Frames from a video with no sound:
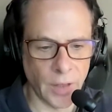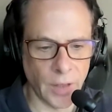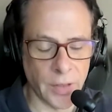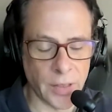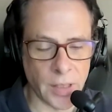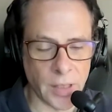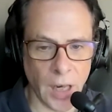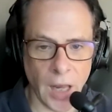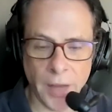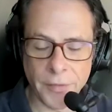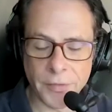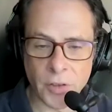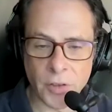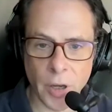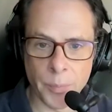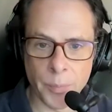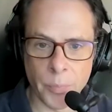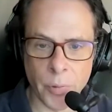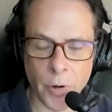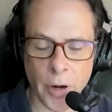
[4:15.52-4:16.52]

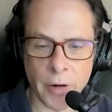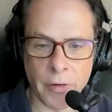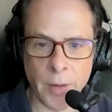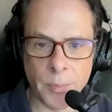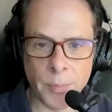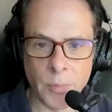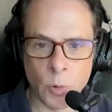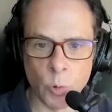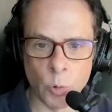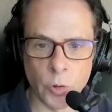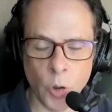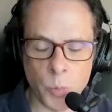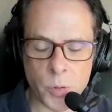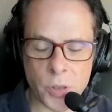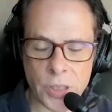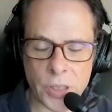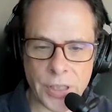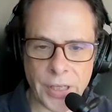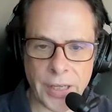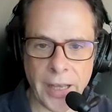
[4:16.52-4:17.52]
lifetime program called
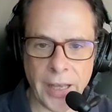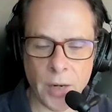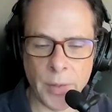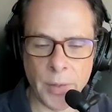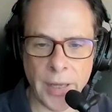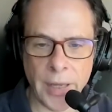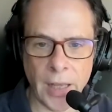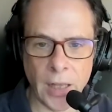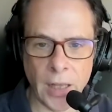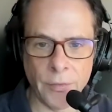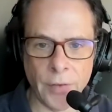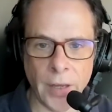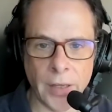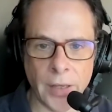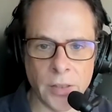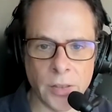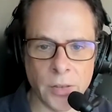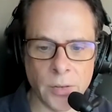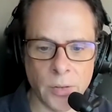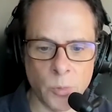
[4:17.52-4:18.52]
Options Academy
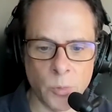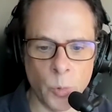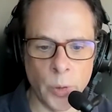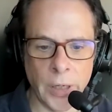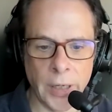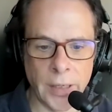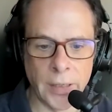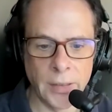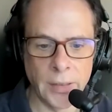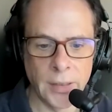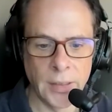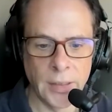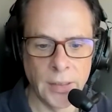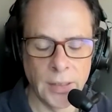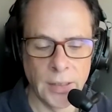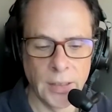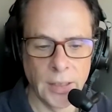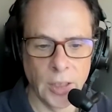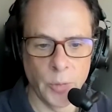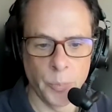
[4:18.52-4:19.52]
Elevate, where
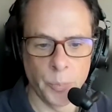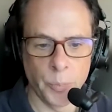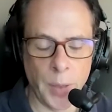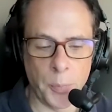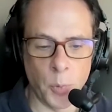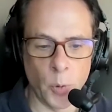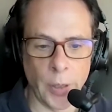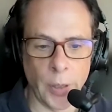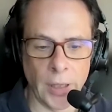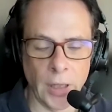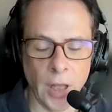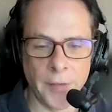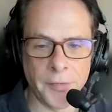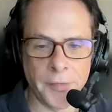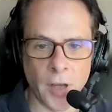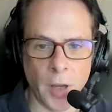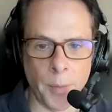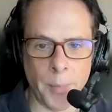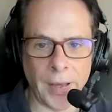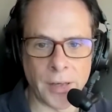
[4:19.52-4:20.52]
people get
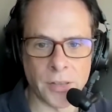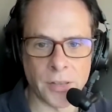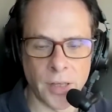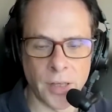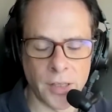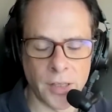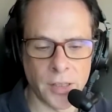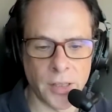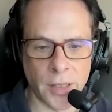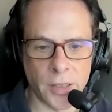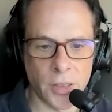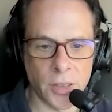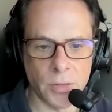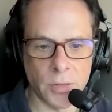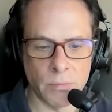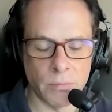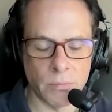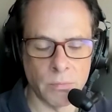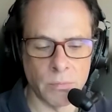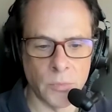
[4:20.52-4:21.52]
lifetime access.
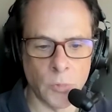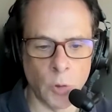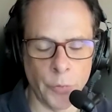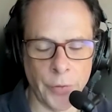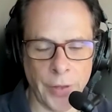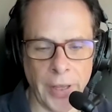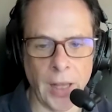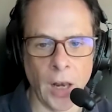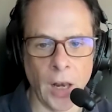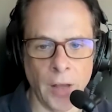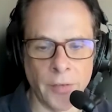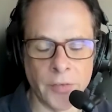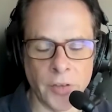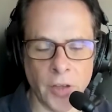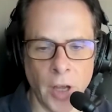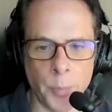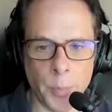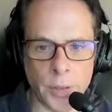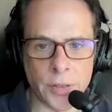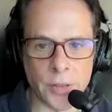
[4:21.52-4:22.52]
That's not their
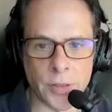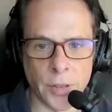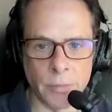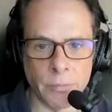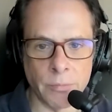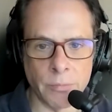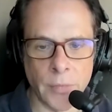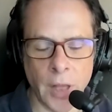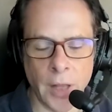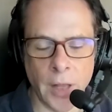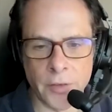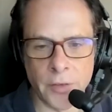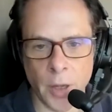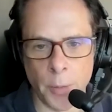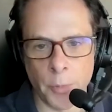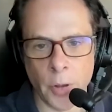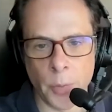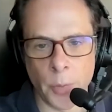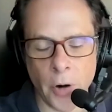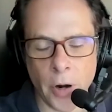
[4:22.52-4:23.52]
lifetime, it's the
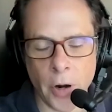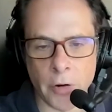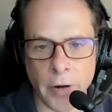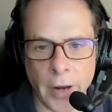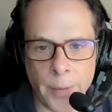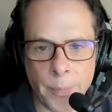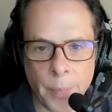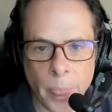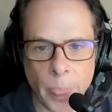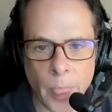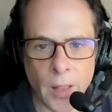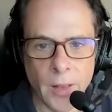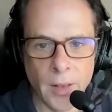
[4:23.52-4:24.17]
lifetime of the program.